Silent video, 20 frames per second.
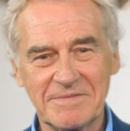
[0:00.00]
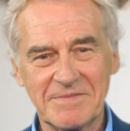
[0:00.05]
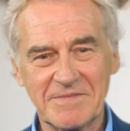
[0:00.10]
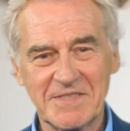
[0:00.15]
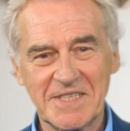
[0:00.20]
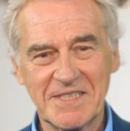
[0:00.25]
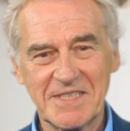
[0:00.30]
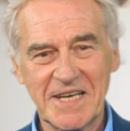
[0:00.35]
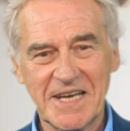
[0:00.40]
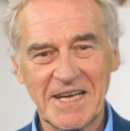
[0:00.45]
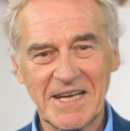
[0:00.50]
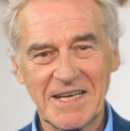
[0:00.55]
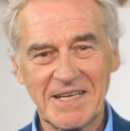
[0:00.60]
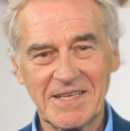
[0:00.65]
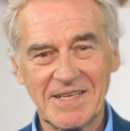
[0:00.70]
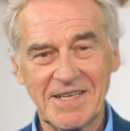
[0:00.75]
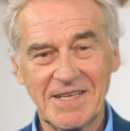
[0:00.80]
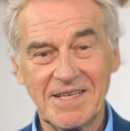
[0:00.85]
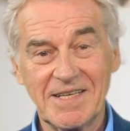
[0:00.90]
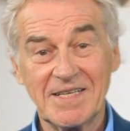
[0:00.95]

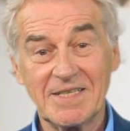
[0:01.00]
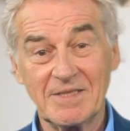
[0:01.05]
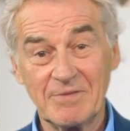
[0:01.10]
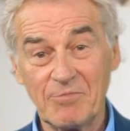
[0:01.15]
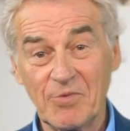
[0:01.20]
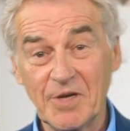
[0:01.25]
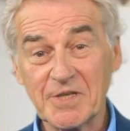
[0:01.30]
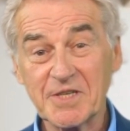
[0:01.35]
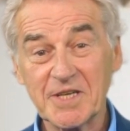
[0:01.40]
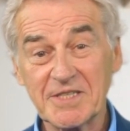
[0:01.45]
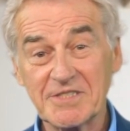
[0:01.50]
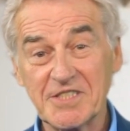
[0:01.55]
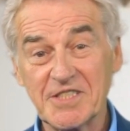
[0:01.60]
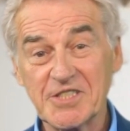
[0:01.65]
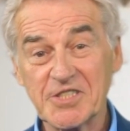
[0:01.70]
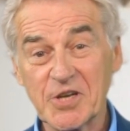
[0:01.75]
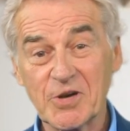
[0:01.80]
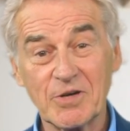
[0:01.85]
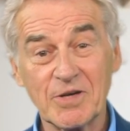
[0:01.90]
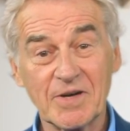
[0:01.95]
Today, we're going to
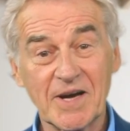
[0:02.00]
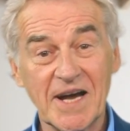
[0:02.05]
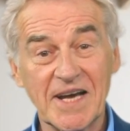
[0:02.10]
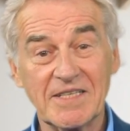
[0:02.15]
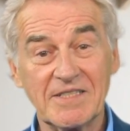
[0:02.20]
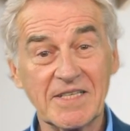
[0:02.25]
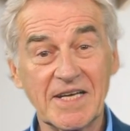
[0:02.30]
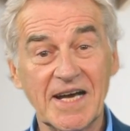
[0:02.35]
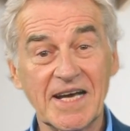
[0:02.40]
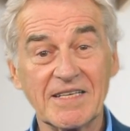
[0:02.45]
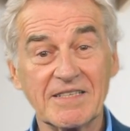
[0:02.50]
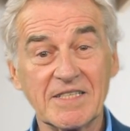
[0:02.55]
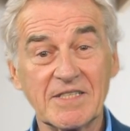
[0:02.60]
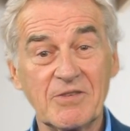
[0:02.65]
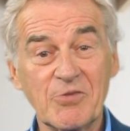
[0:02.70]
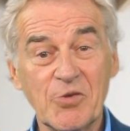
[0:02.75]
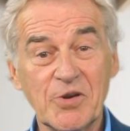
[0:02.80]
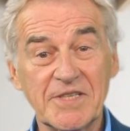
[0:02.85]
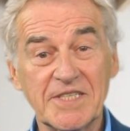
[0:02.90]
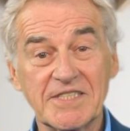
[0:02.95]
show you how to add
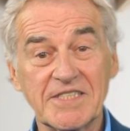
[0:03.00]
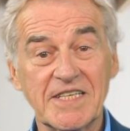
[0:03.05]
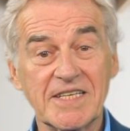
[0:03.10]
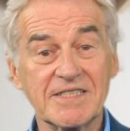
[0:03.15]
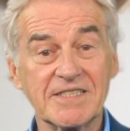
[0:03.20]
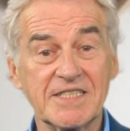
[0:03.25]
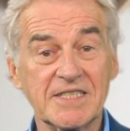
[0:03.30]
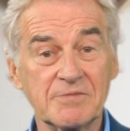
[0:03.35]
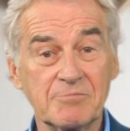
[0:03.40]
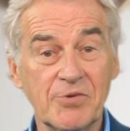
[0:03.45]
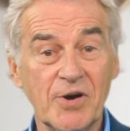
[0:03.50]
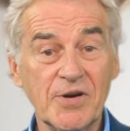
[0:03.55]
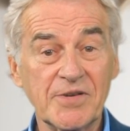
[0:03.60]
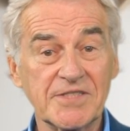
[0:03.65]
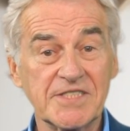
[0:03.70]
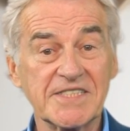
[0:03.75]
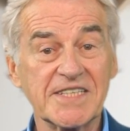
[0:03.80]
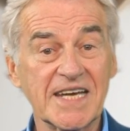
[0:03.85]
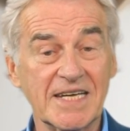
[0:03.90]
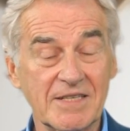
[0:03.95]
liquidity to the
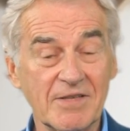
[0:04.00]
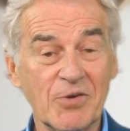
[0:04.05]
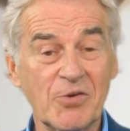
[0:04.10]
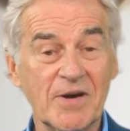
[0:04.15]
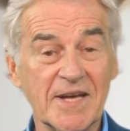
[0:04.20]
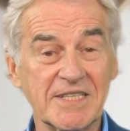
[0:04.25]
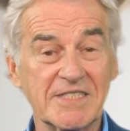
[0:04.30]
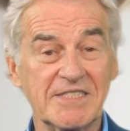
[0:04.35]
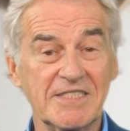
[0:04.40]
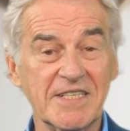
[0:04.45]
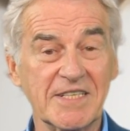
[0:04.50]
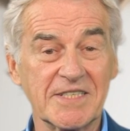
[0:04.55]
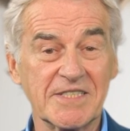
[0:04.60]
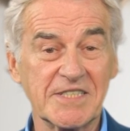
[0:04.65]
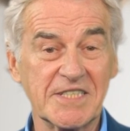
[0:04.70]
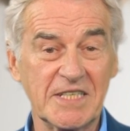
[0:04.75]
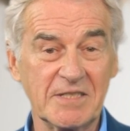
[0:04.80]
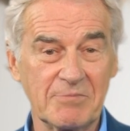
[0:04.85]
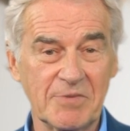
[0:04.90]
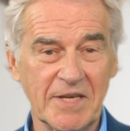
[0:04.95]
PulseChain U S D
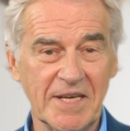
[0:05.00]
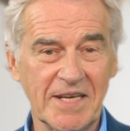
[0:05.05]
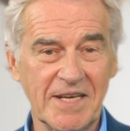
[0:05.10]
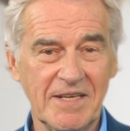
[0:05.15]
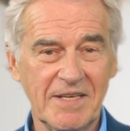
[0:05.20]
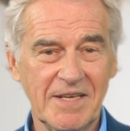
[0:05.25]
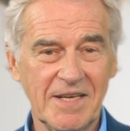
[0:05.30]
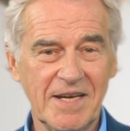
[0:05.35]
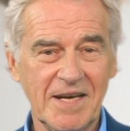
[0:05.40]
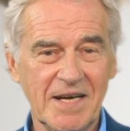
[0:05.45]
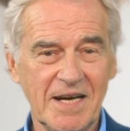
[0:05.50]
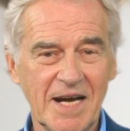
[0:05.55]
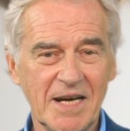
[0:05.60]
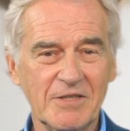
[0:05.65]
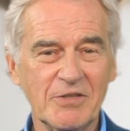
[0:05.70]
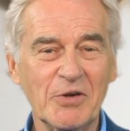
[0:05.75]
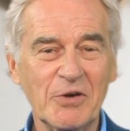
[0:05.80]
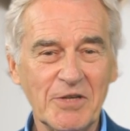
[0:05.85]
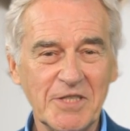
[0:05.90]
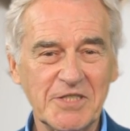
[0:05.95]
C pair
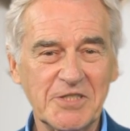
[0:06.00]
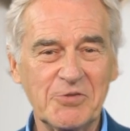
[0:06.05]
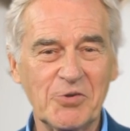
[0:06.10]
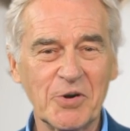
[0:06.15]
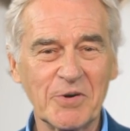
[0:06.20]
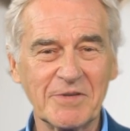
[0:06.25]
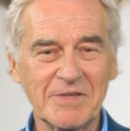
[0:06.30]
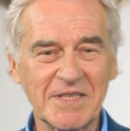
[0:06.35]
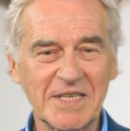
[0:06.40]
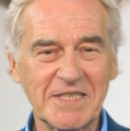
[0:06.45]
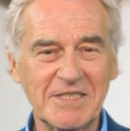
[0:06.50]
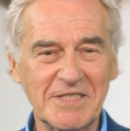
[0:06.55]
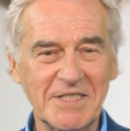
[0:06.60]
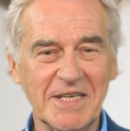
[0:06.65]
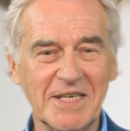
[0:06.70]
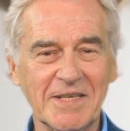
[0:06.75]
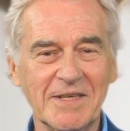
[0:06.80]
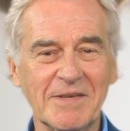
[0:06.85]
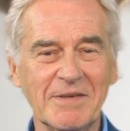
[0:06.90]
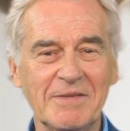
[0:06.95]
on Uniswap V
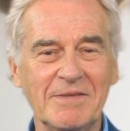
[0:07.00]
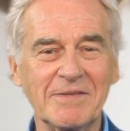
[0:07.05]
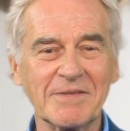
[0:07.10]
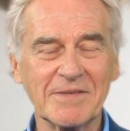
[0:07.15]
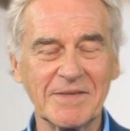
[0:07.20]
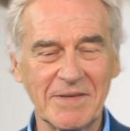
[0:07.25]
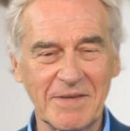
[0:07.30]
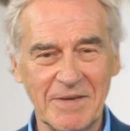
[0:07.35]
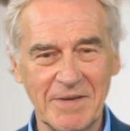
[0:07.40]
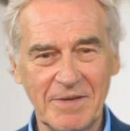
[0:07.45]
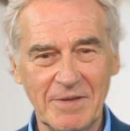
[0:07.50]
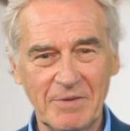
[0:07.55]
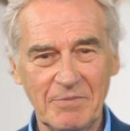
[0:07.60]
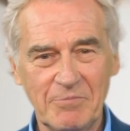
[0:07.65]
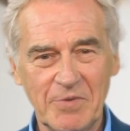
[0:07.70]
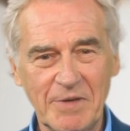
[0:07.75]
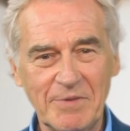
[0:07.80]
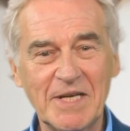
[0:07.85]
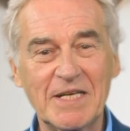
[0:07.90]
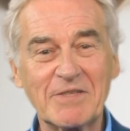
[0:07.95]
two.
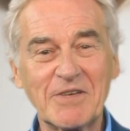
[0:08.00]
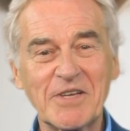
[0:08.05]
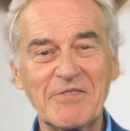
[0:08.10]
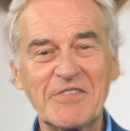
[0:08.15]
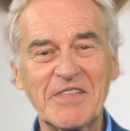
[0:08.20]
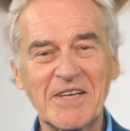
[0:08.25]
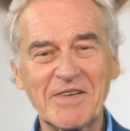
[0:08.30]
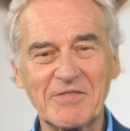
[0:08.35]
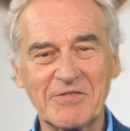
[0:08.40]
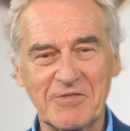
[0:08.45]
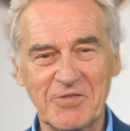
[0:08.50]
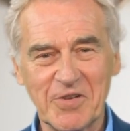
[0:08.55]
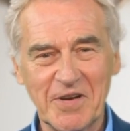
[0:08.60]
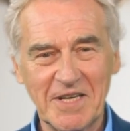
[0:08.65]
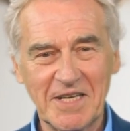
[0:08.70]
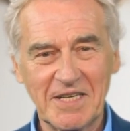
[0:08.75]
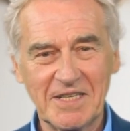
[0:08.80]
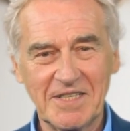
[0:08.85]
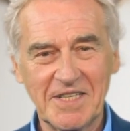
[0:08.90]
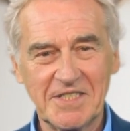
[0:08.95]
Remember, V
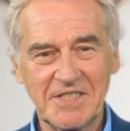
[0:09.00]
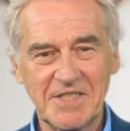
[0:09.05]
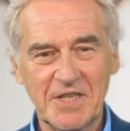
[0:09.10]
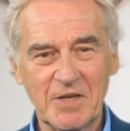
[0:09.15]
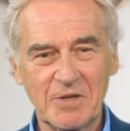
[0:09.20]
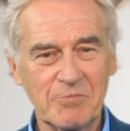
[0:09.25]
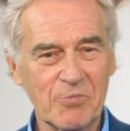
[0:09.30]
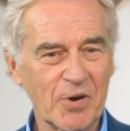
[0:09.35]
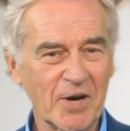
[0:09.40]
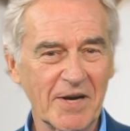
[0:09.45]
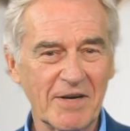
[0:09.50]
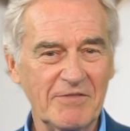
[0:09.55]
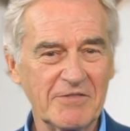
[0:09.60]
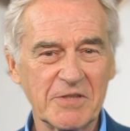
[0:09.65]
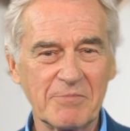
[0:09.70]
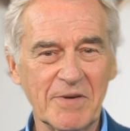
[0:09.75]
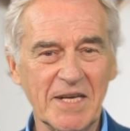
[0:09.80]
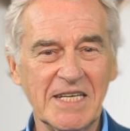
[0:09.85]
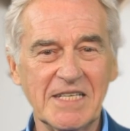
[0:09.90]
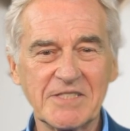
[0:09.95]
three does not work
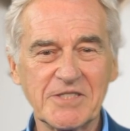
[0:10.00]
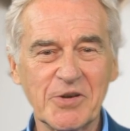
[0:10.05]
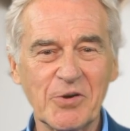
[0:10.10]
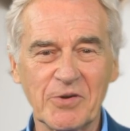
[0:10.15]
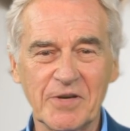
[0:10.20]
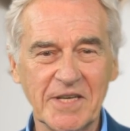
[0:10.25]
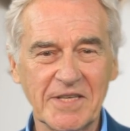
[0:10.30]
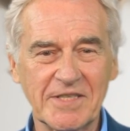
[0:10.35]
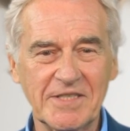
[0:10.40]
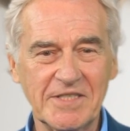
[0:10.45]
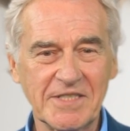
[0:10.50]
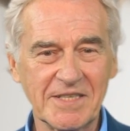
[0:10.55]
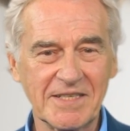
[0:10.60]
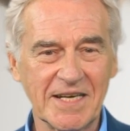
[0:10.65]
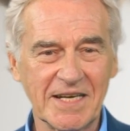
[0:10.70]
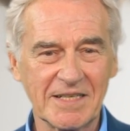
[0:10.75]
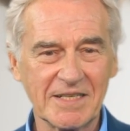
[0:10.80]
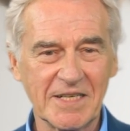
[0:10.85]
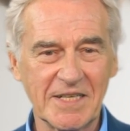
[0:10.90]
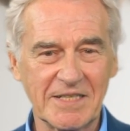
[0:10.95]
for many tokens,
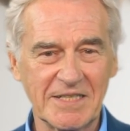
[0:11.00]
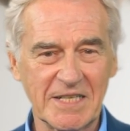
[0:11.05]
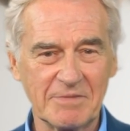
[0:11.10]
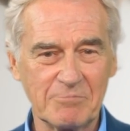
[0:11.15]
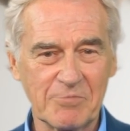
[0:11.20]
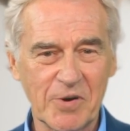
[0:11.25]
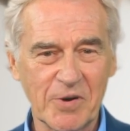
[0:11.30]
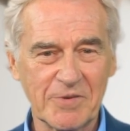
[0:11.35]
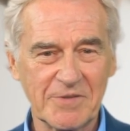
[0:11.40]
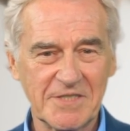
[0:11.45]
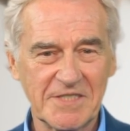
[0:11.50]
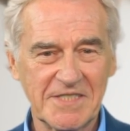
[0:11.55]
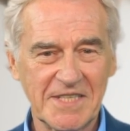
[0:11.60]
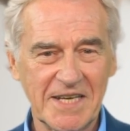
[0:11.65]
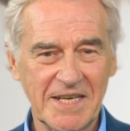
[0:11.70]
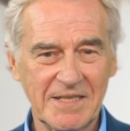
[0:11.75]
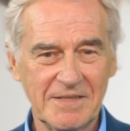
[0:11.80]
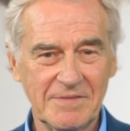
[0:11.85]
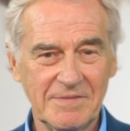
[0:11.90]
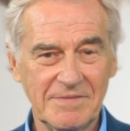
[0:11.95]
including
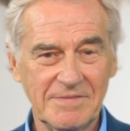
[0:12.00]
PulseZen.